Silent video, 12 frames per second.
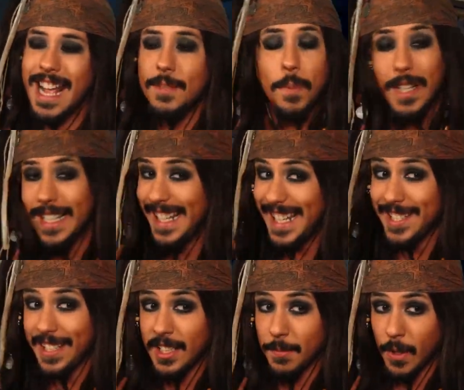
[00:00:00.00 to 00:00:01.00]
pretty
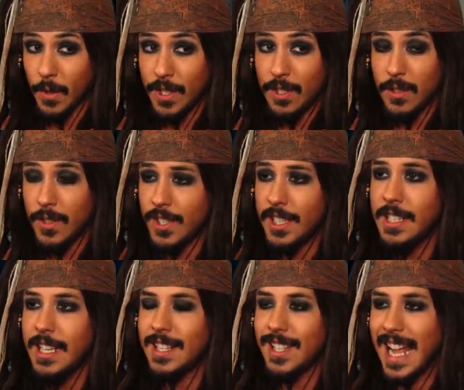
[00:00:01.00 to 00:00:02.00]
easy, to be honest, Lucy.
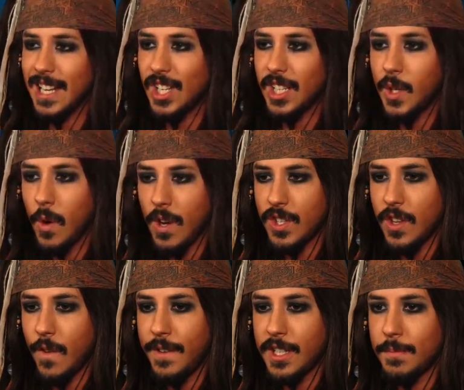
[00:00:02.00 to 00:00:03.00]
It's actually quite
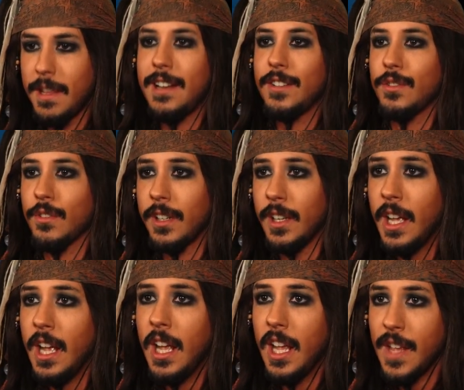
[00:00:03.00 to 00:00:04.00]
self-explanatory.
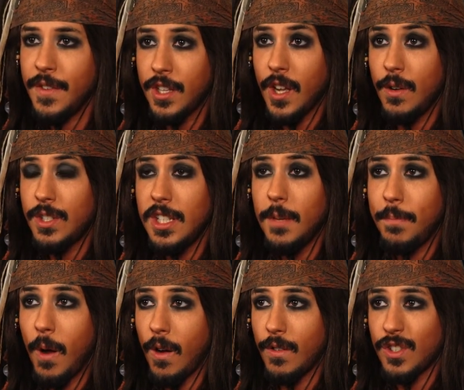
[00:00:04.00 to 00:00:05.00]
If you go to your
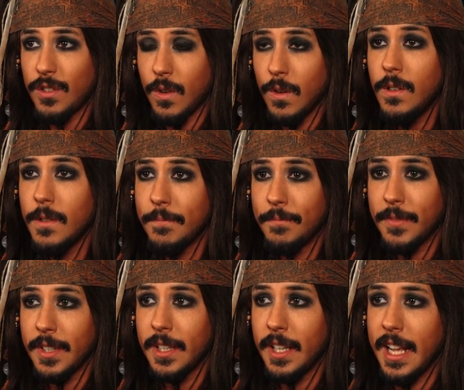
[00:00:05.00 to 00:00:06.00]
pirate's log,
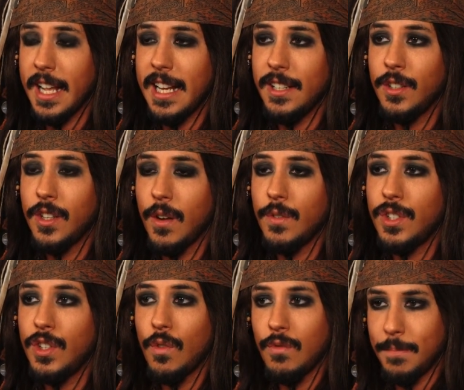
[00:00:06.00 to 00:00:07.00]
and then you go to
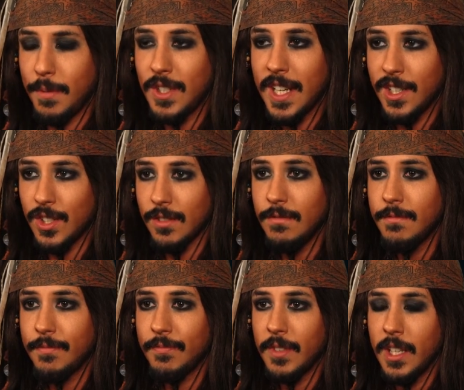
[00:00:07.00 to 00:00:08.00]
your reputation,
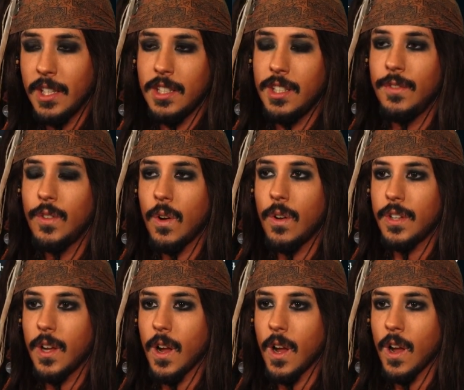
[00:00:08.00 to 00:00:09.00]
you've
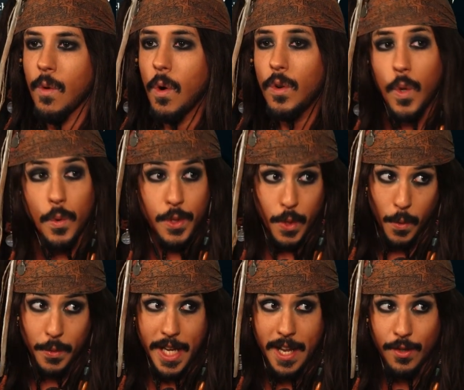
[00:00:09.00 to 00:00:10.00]
got one called Tall
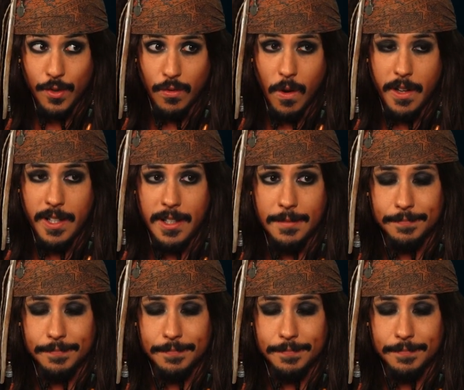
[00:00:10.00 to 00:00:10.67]
Tales right here.